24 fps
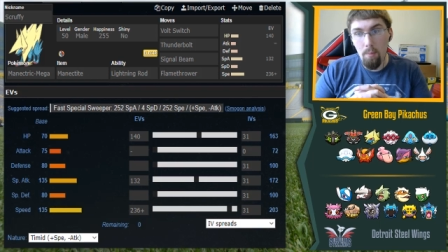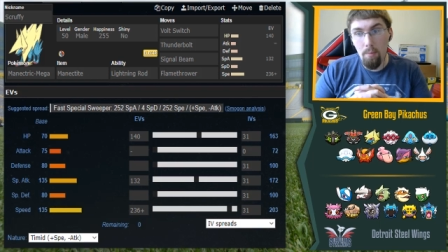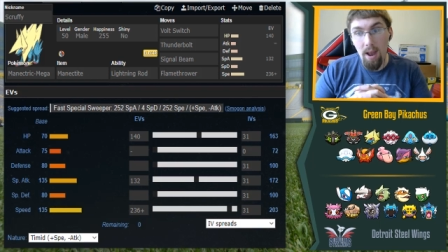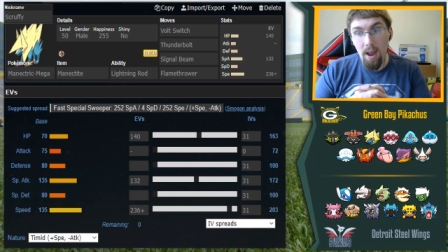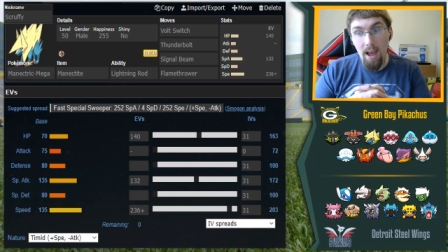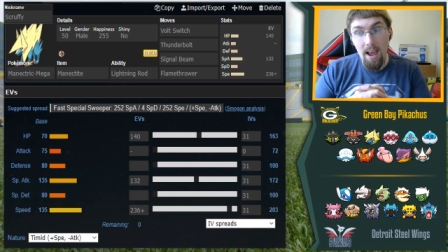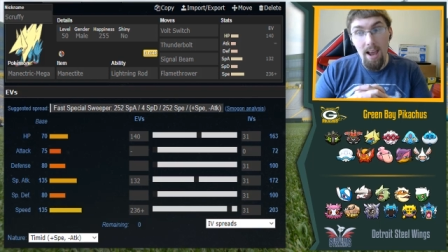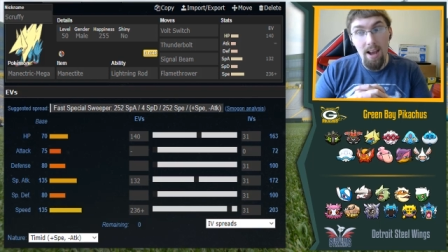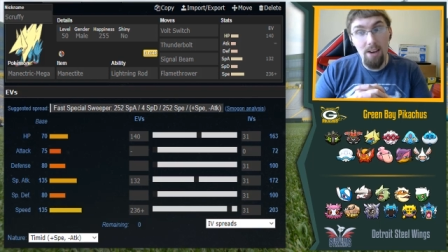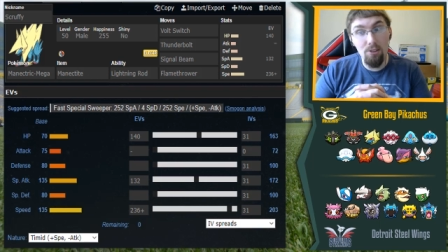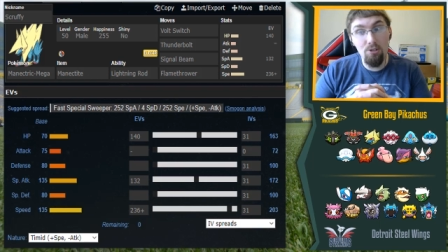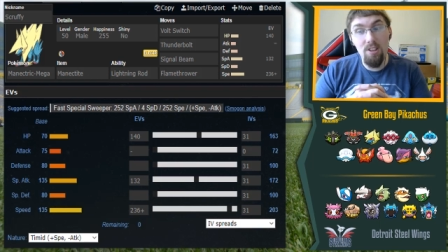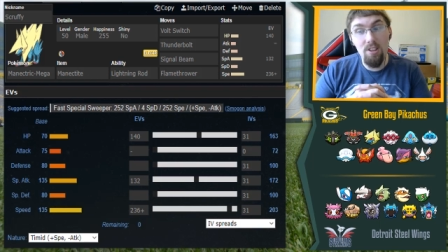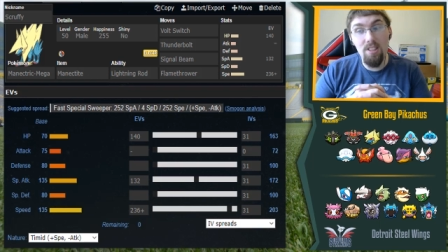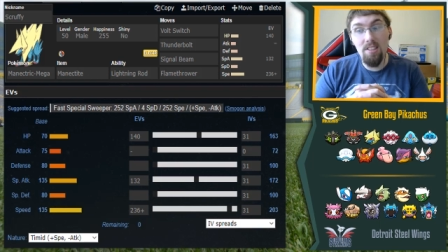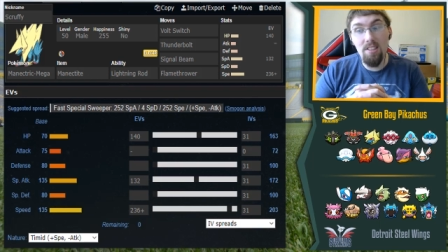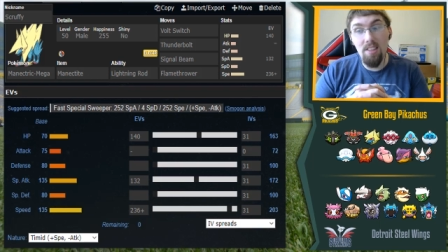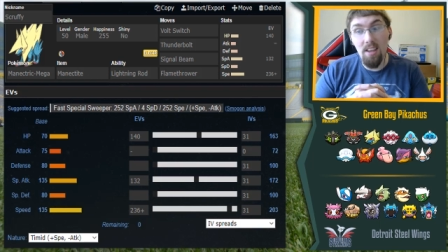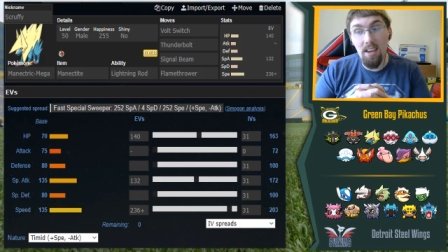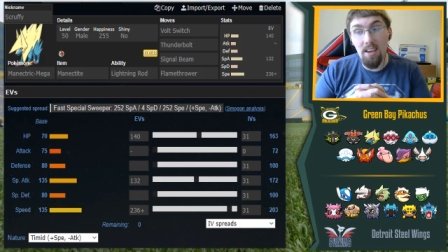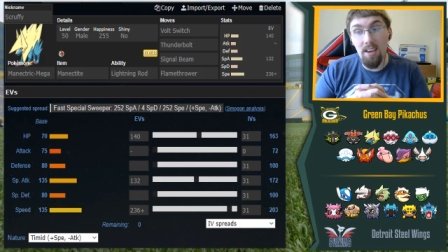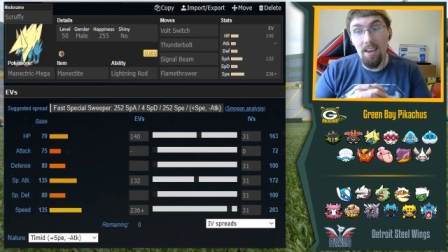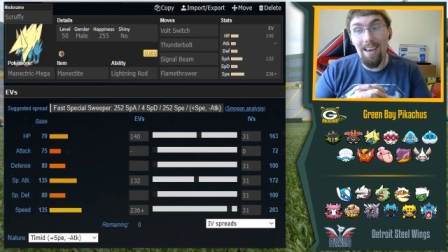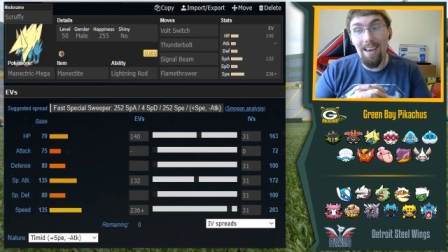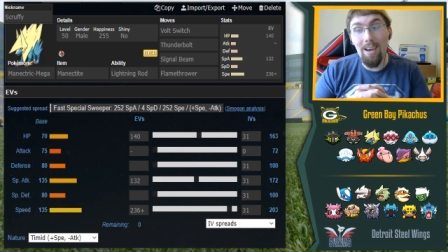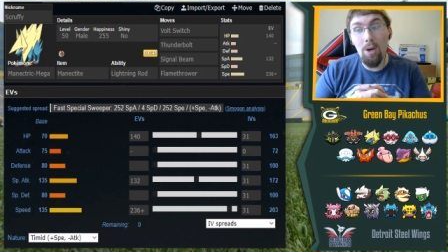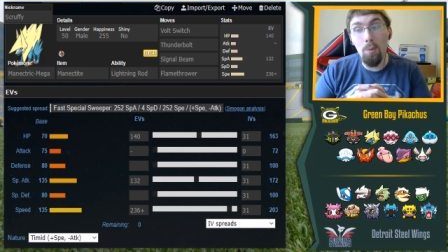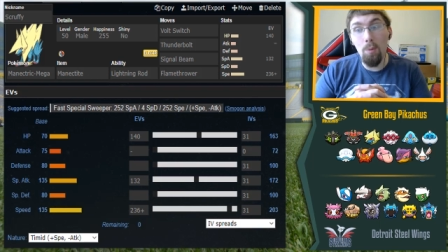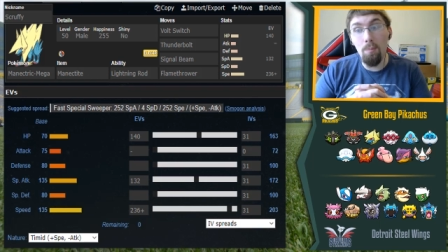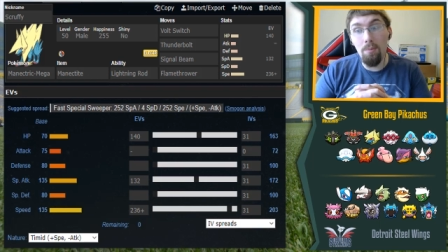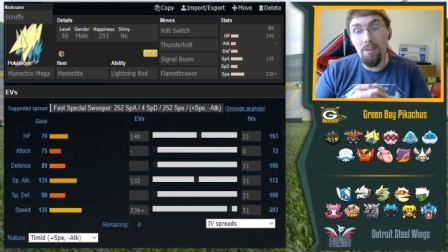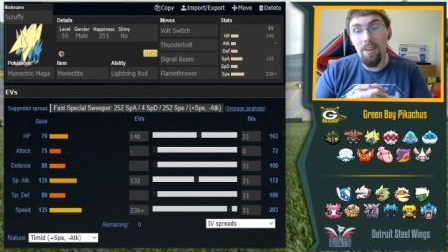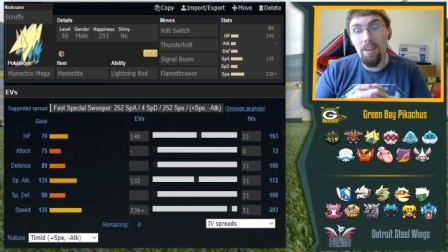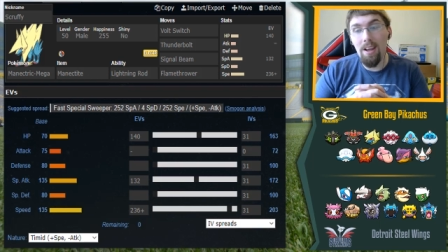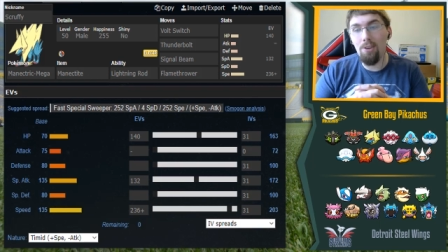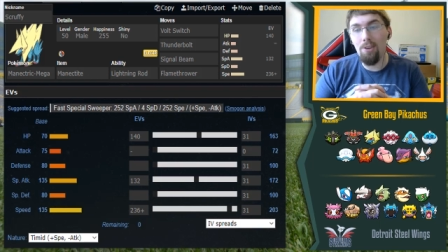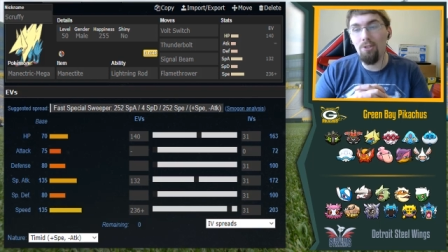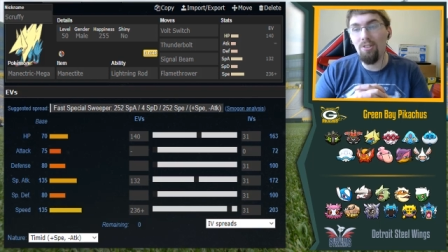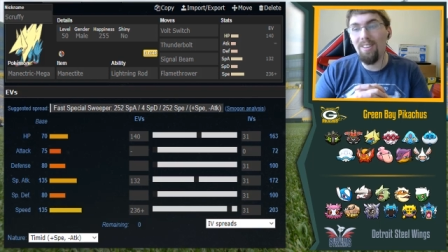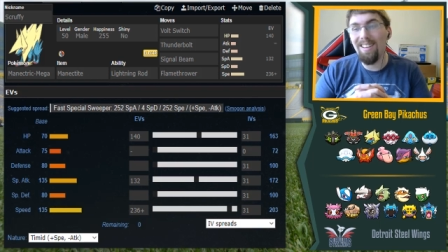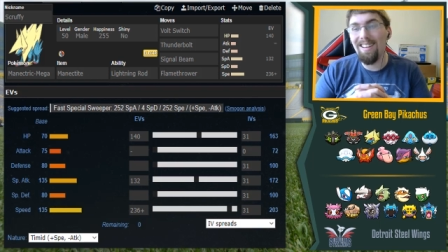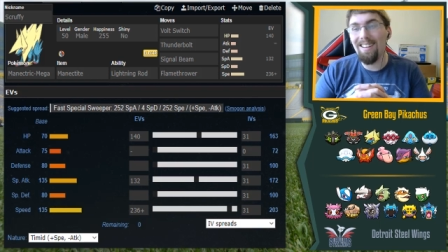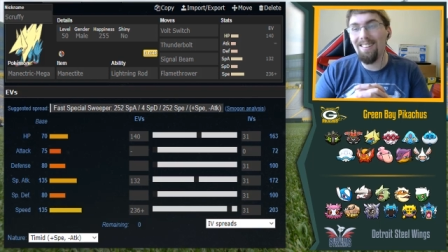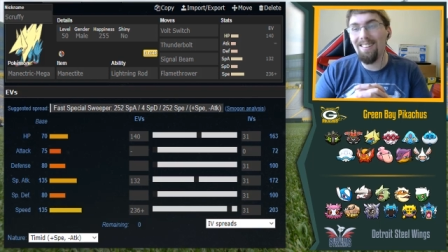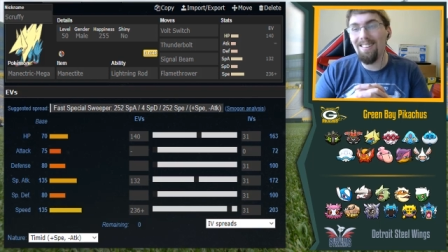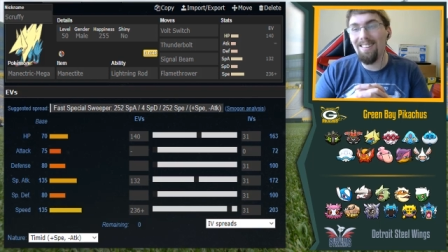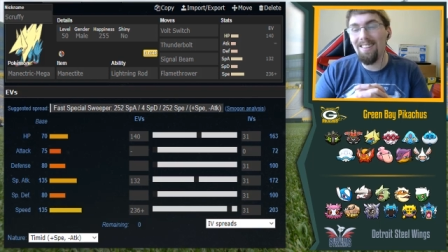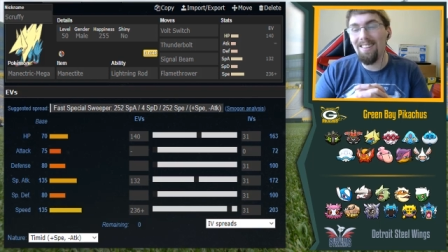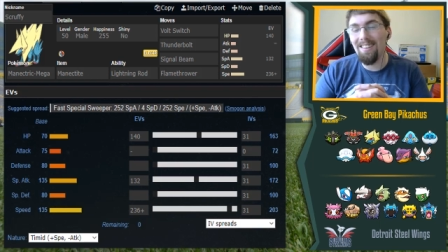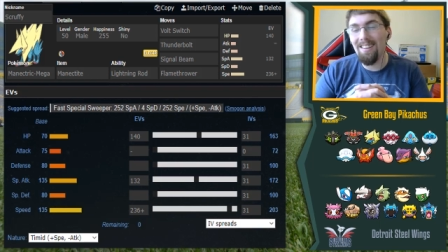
but I actually think it could potentially